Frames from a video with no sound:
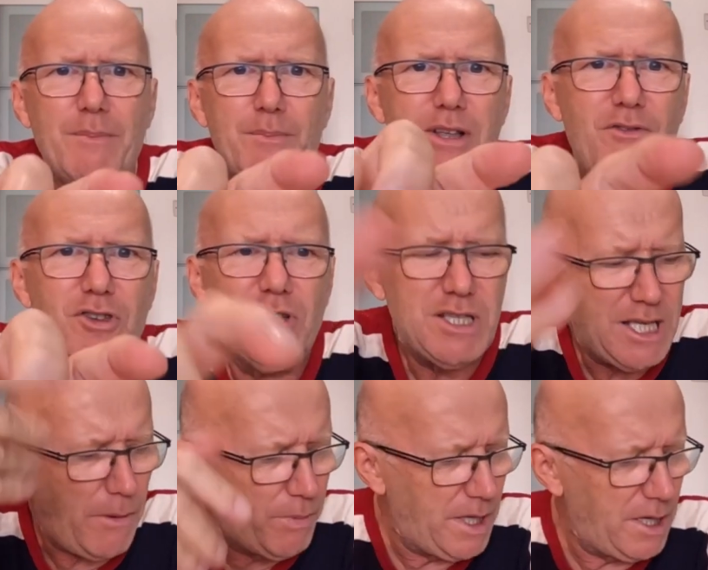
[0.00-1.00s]
But if you
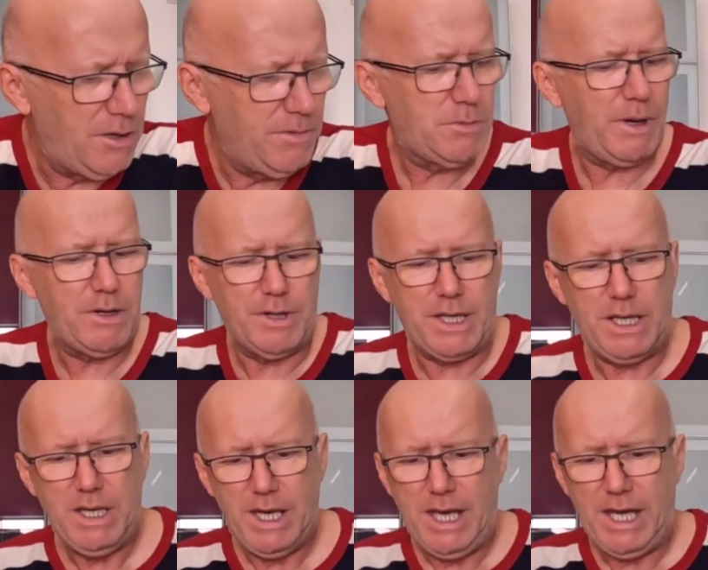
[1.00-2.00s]
just tap it, it comes back on
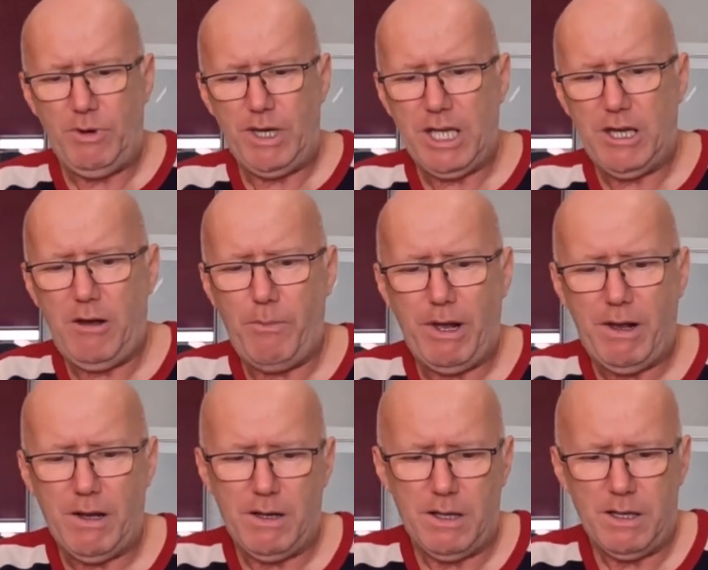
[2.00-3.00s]
again. Anyway, take a
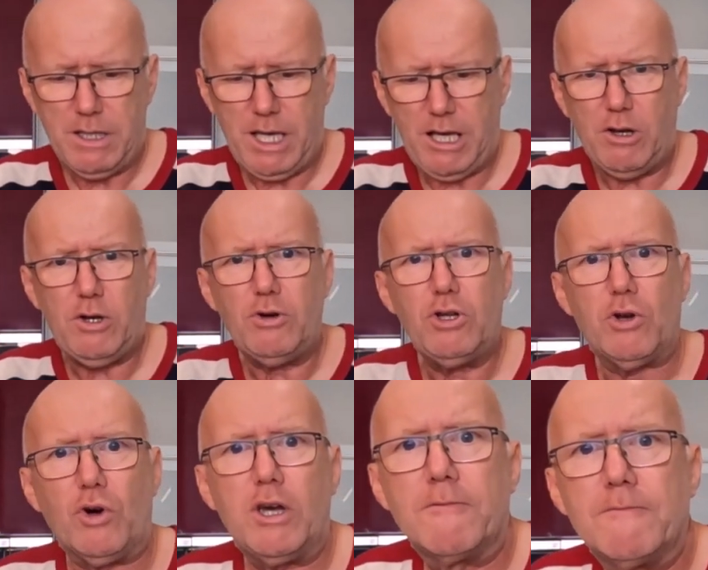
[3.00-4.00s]
good
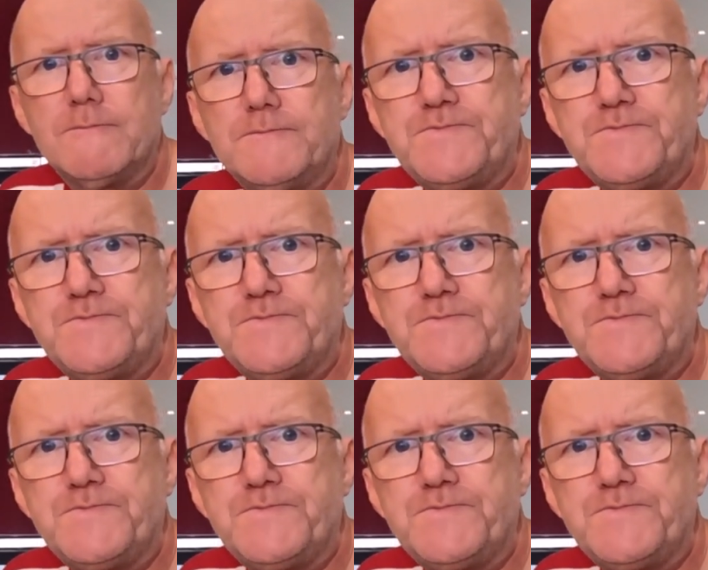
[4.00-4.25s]
look.